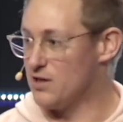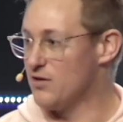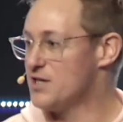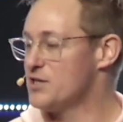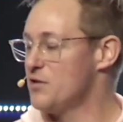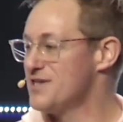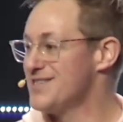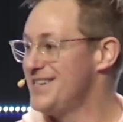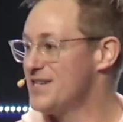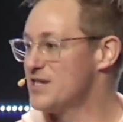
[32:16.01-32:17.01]
unless there is
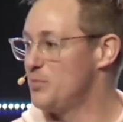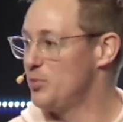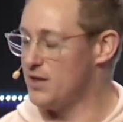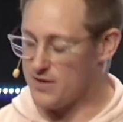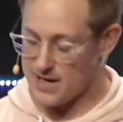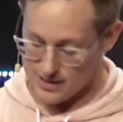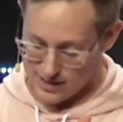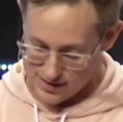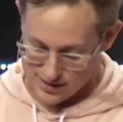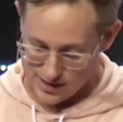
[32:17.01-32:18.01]
discipline that is
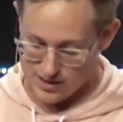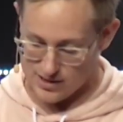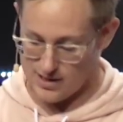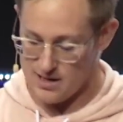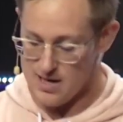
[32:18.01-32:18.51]
consistent